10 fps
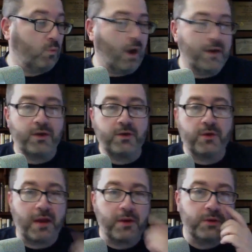Well,
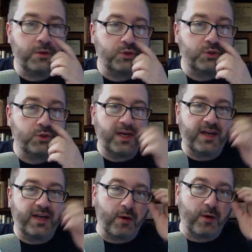I know you tweeted
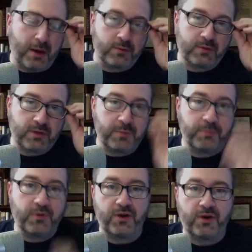out about
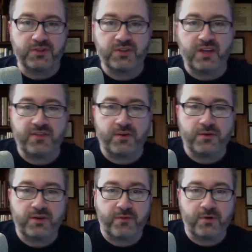players in their
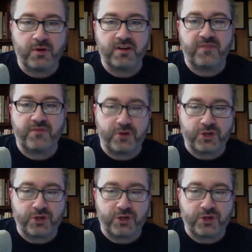different jerseys.